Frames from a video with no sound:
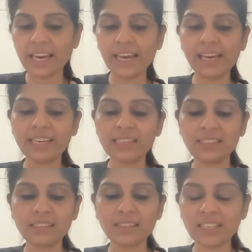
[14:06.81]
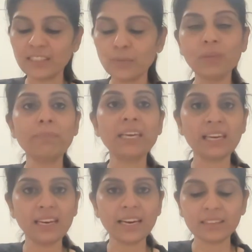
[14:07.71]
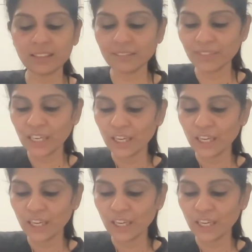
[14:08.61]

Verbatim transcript: ALA synthase will be inactive.